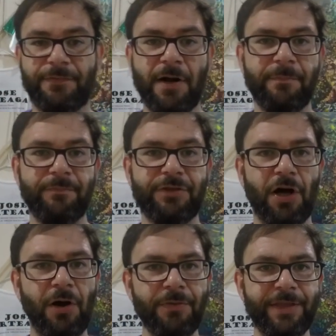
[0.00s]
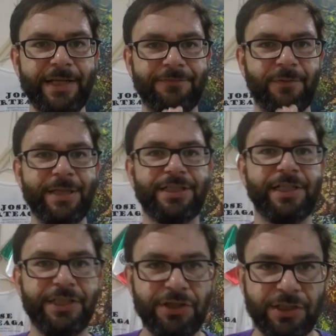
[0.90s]
from all the information
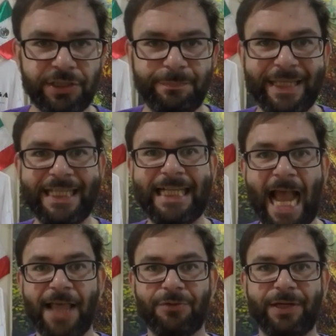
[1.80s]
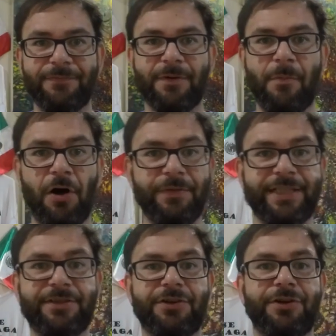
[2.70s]
that you're going to be gathering from all
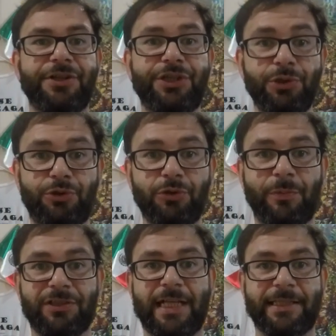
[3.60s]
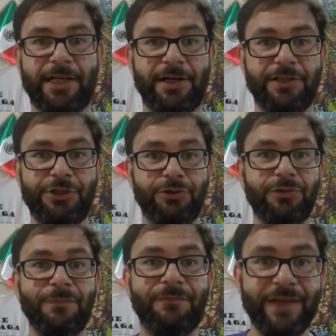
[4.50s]
these other YouTubers out there and
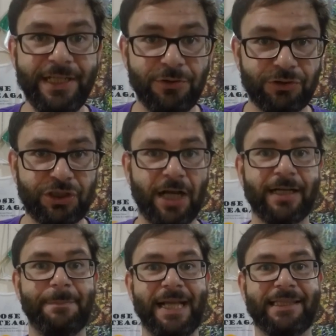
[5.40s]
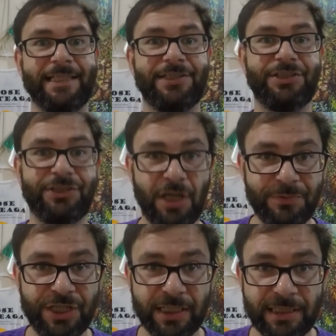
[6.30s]
YouTube videos talking about this
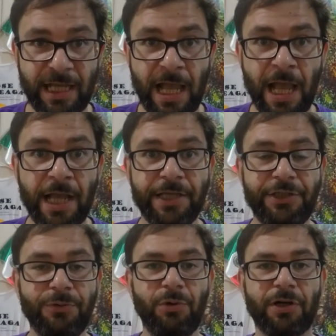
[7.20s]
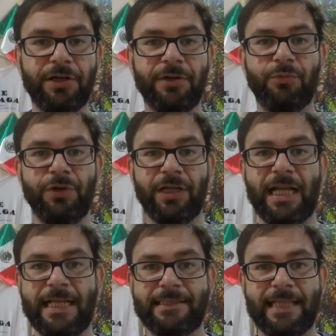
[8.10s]
subject, you are going to
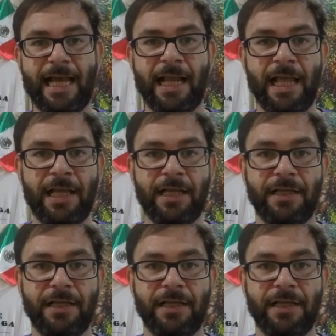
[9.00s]
realize that